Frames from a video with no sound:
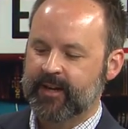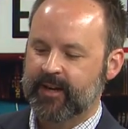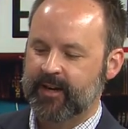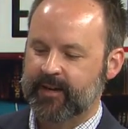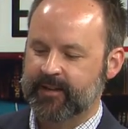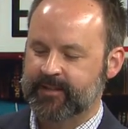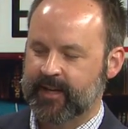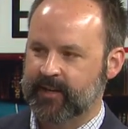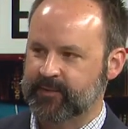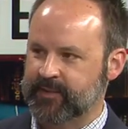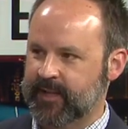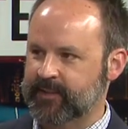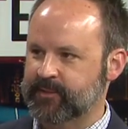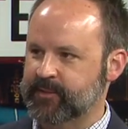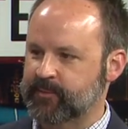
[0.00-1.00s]
Uh, the
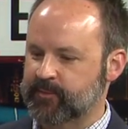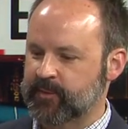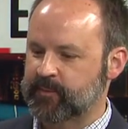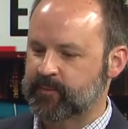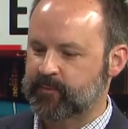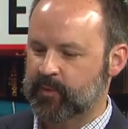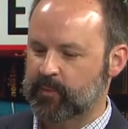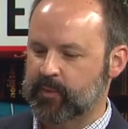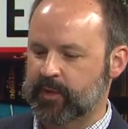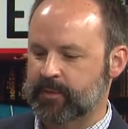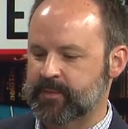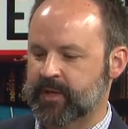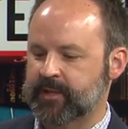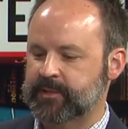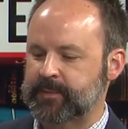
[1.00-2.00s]
title's actually from, from
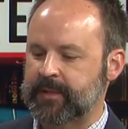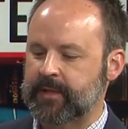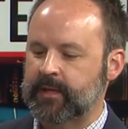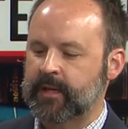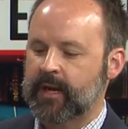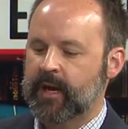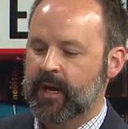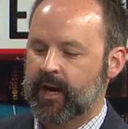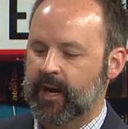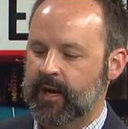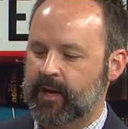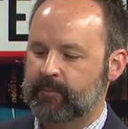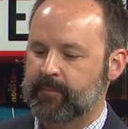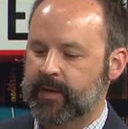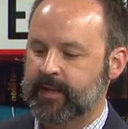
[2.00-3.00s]
William Shakespeare.
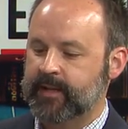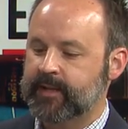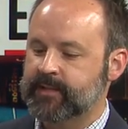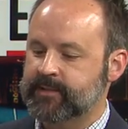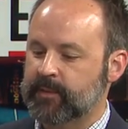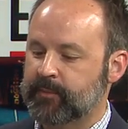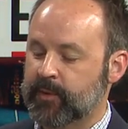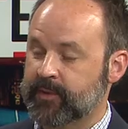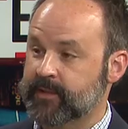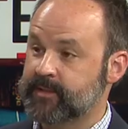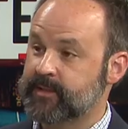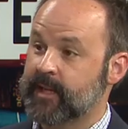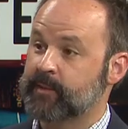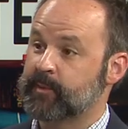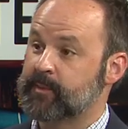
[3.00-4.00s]
Uh, but it is a book
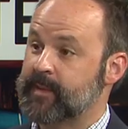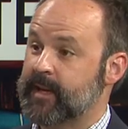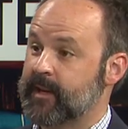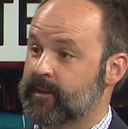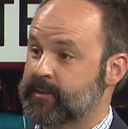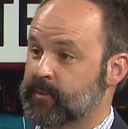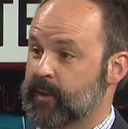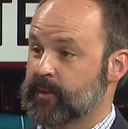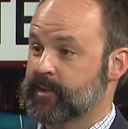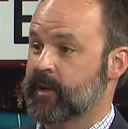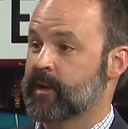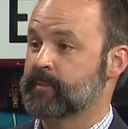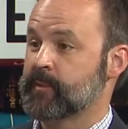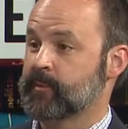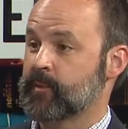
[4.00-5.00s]
that stayed with me. As we were
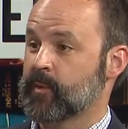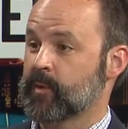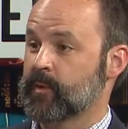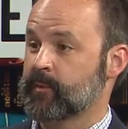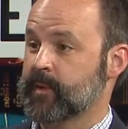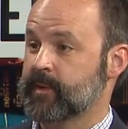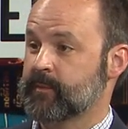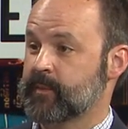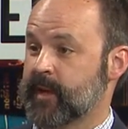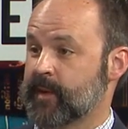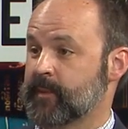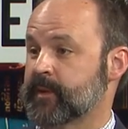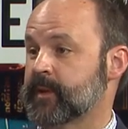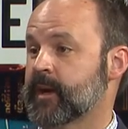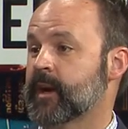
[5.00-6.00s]
talking before we
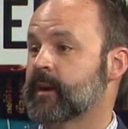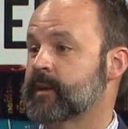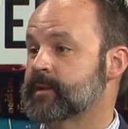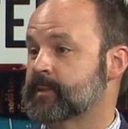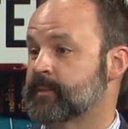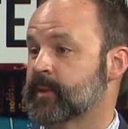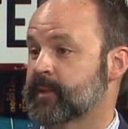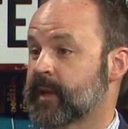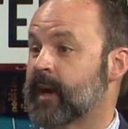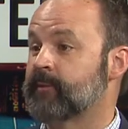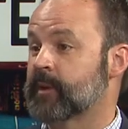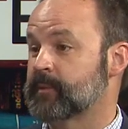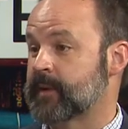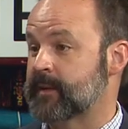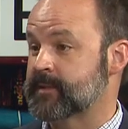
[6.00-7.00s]
came on the air, it is a book that I
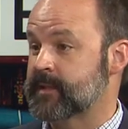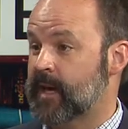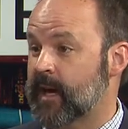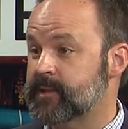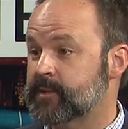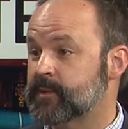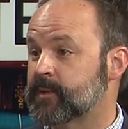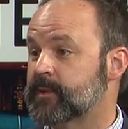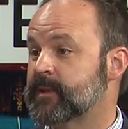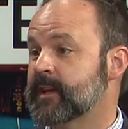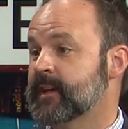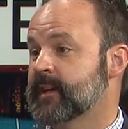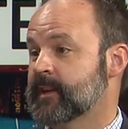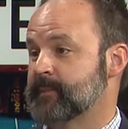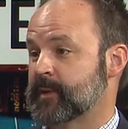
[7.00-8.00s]
read when I was in high school
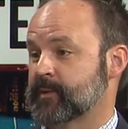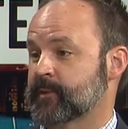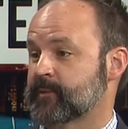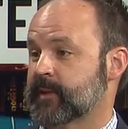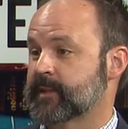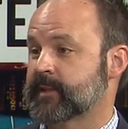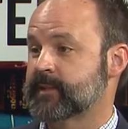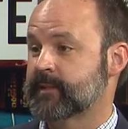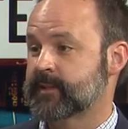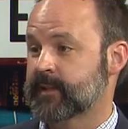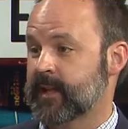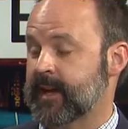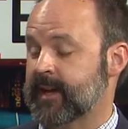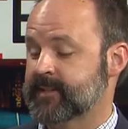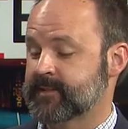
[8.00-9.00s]
in my 12th grade lit
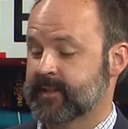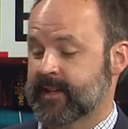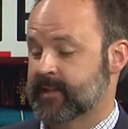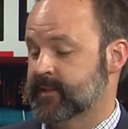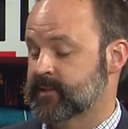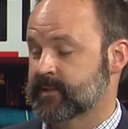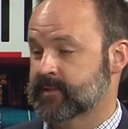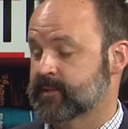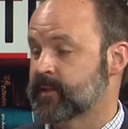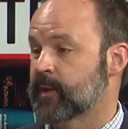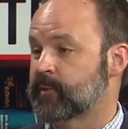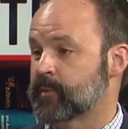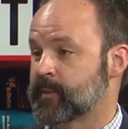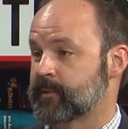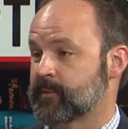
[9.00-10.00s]
class, and it's
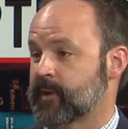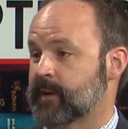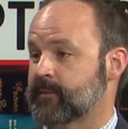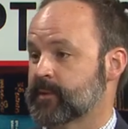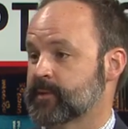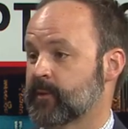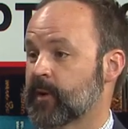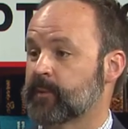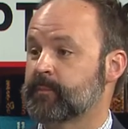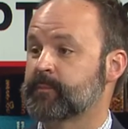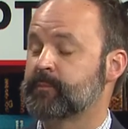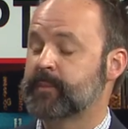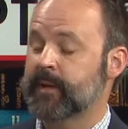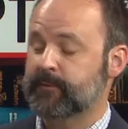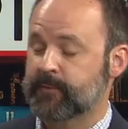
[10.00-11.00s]
stuck with me forever. So our
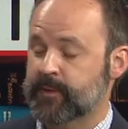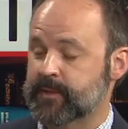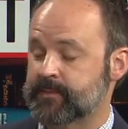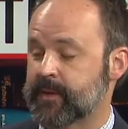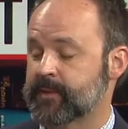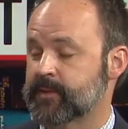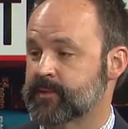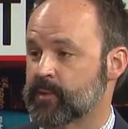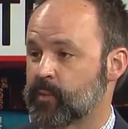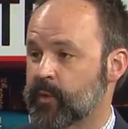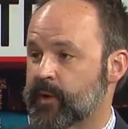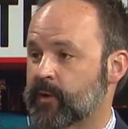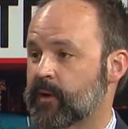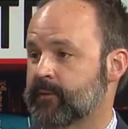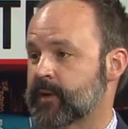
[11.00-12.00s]
pick for this month is The
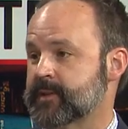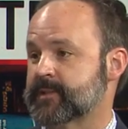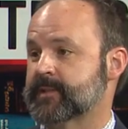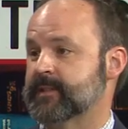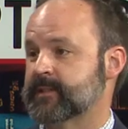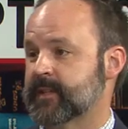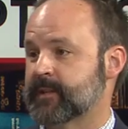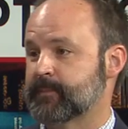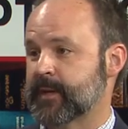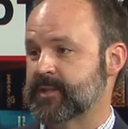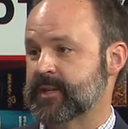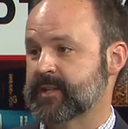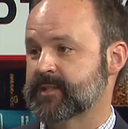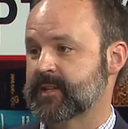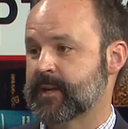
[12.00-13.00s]
Winter of Our Discontent by
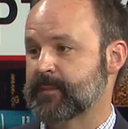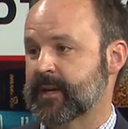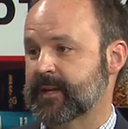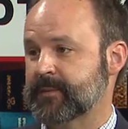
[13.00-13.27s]
John Steinbeck.